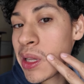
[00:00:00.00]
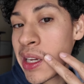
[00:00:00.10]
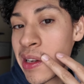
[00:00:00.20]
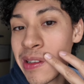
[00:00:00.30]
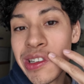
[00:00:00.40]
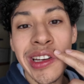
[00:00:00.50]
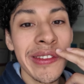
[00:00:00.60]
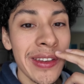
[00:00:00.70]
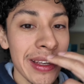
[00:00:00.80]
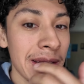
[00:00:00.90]
planning on
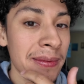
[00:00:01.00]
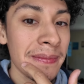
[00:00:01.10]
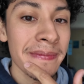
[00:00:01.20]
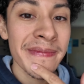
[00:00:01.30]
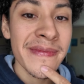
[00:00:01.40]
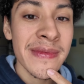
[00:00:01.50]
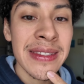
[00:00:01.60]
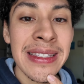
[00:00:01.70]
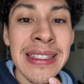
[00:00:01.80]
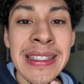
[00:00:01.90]
shaving it.
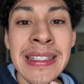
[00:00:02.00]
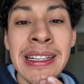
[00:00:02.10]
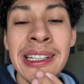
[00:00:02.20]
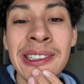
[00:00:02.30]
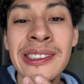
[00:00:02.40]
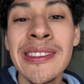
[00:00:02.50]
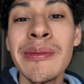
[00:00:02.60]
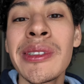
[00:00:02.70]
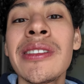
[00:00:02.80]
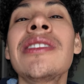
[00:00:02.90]
I don't
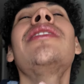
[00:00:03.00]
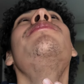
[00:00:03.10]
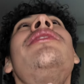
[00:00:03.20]
know. Let